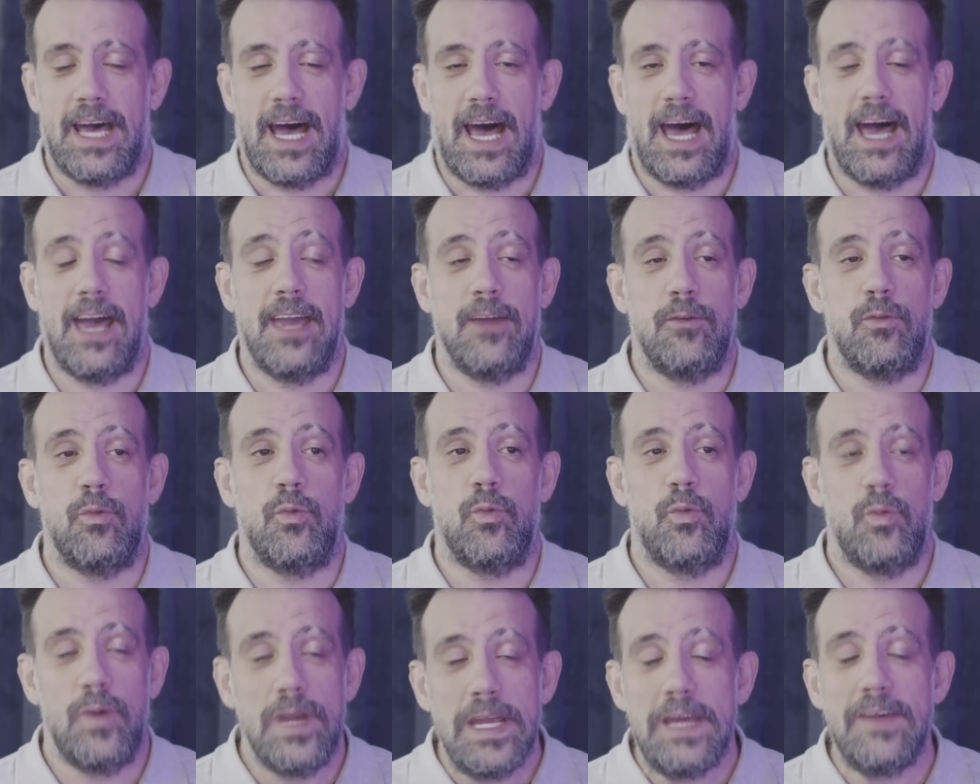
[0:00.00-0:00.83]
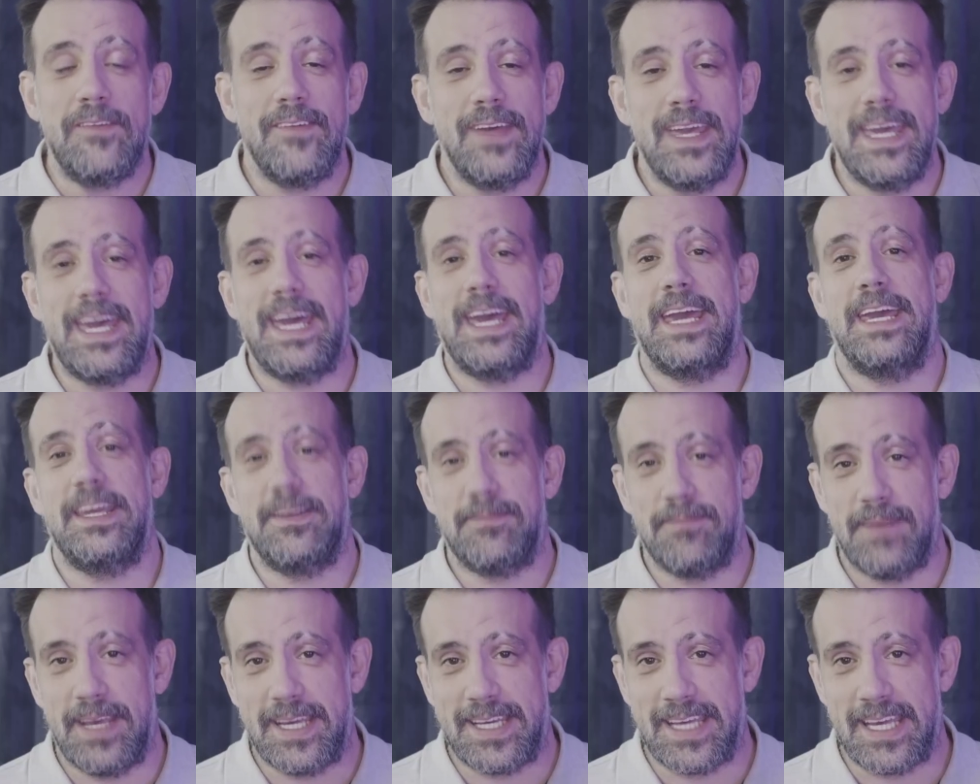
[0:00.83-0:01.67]
I really hate
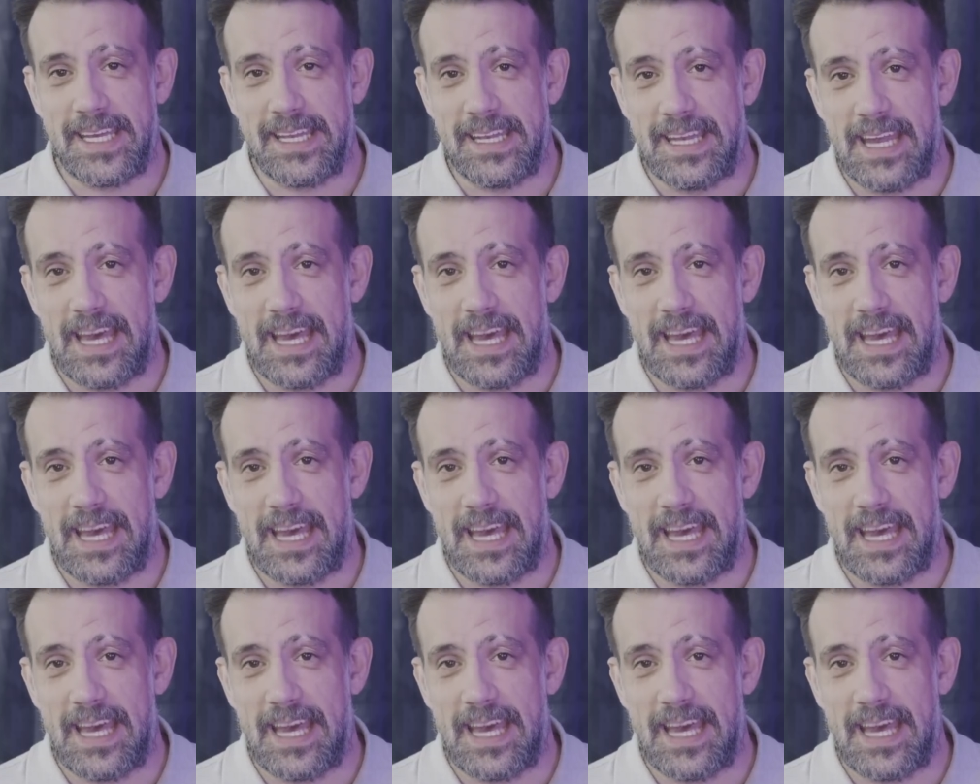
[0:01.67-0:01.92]
making